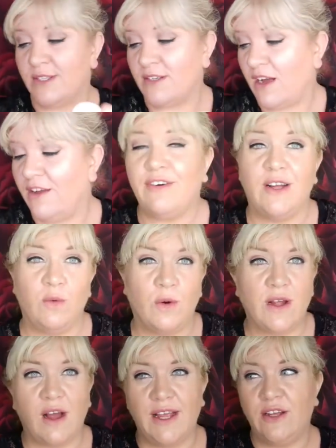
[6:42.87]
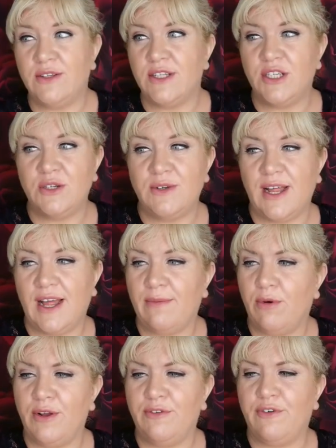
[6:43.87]
that I find work. I use the
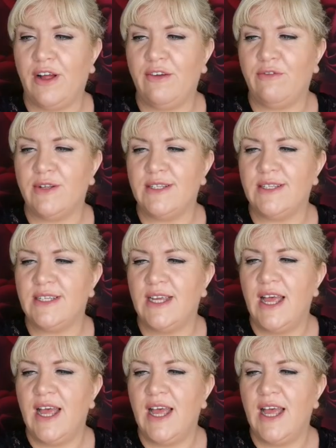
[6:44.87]
2.5 ones